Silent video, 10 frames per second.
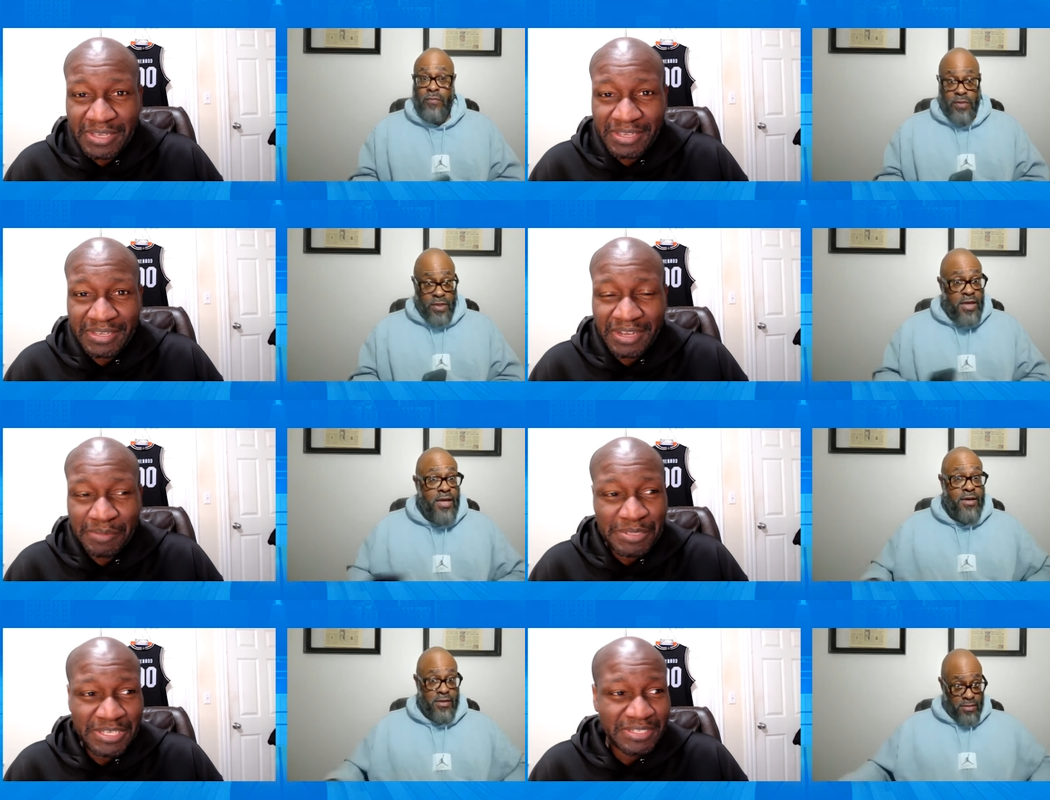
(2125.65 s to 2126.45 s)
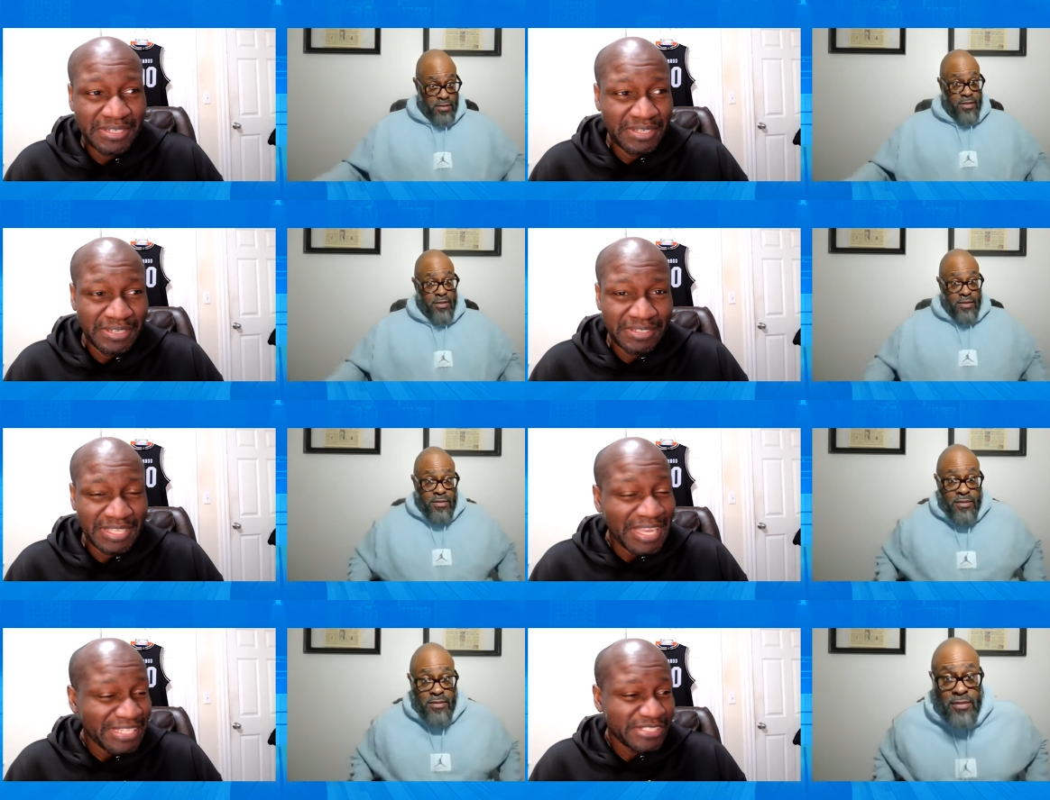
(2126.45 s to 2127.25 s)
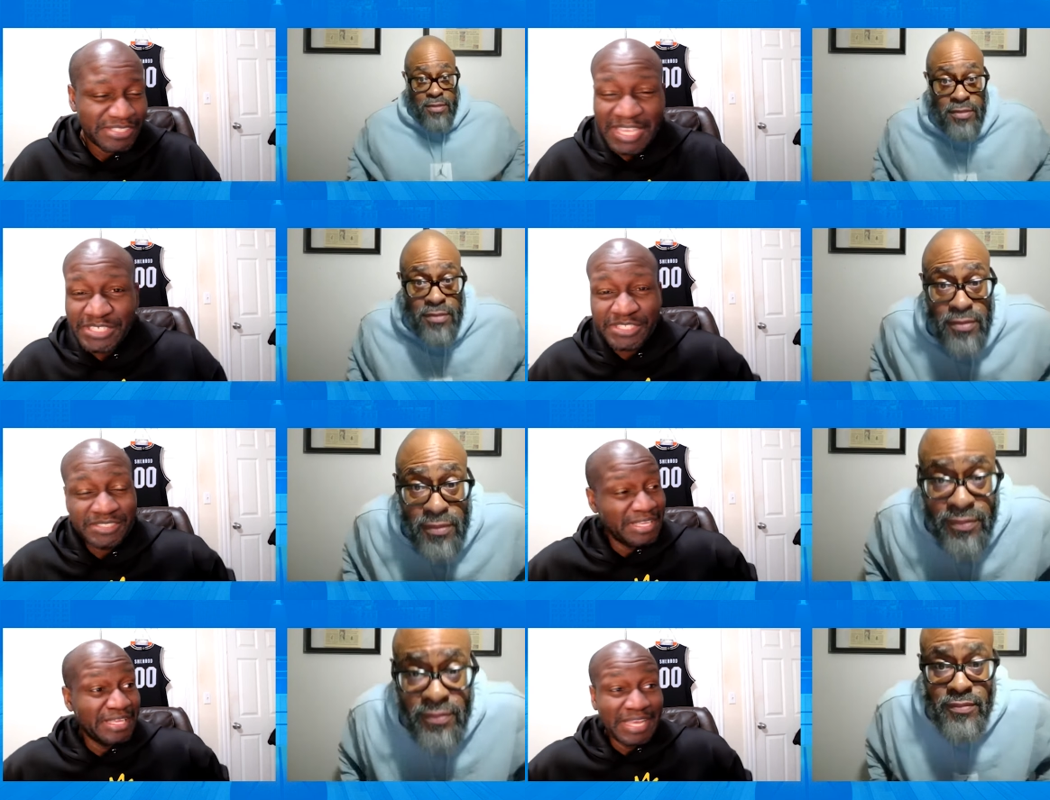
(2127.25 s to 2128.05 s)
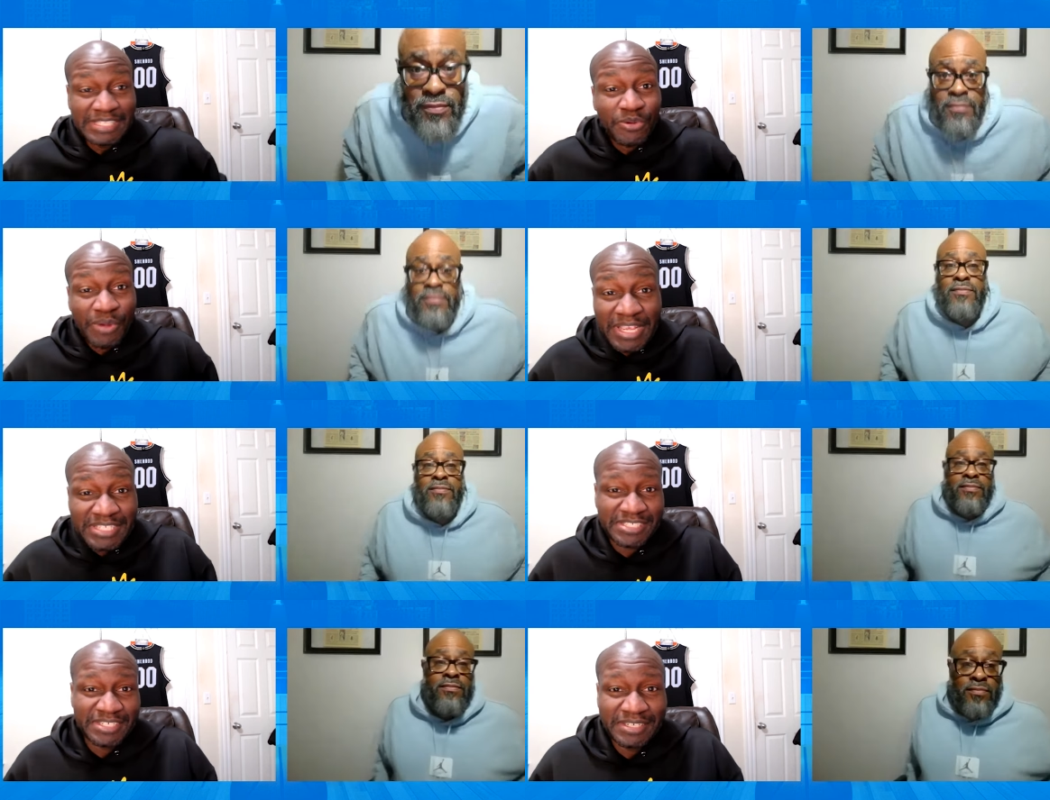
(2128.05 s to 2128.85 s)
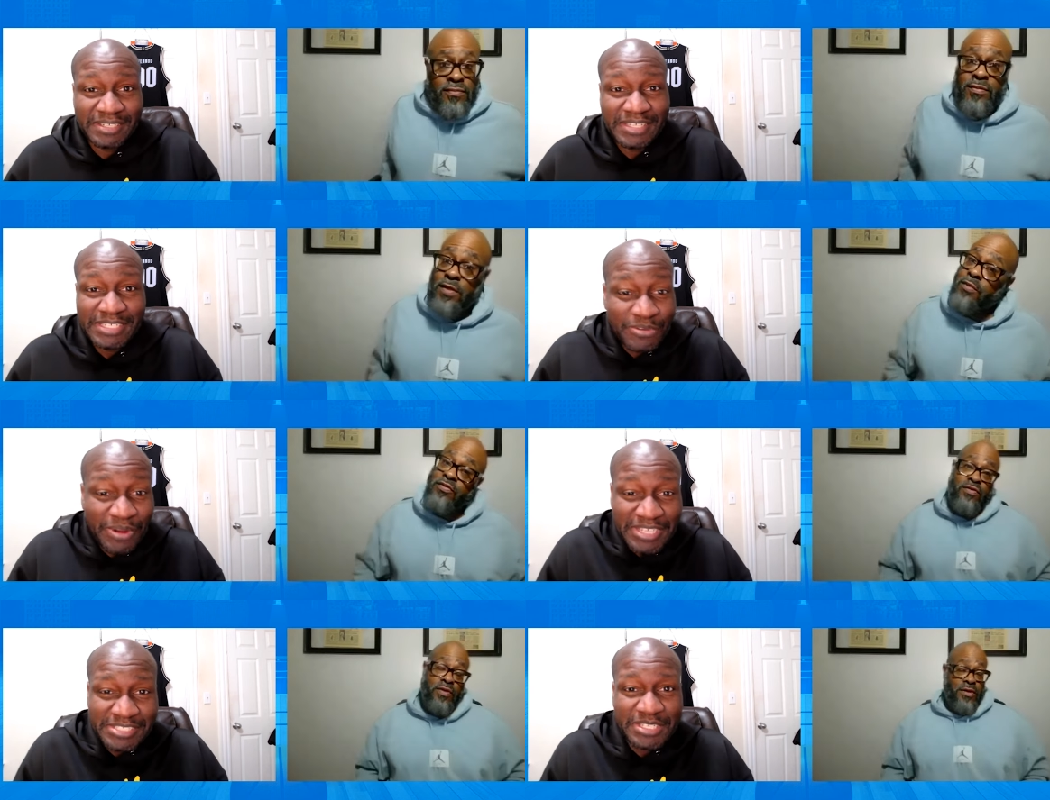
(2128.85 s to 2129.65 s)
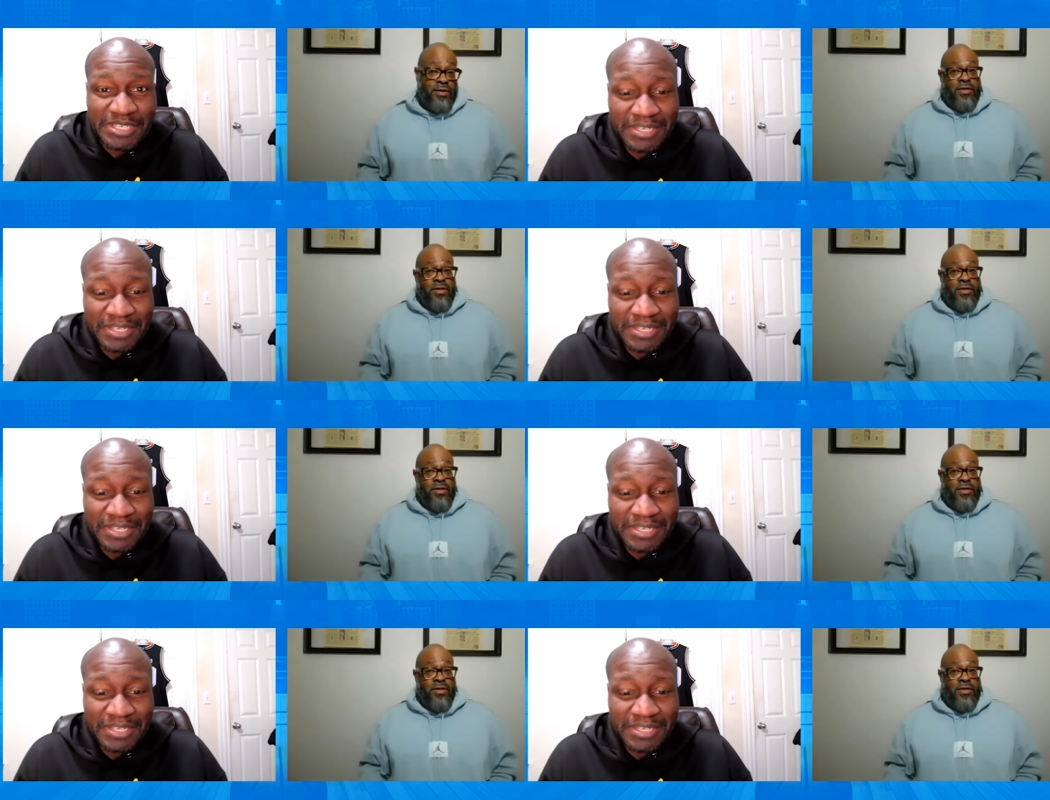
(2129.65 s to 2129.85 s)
Speaker 1: Yeah, I mean, that's that's that's crazy. That's crazy.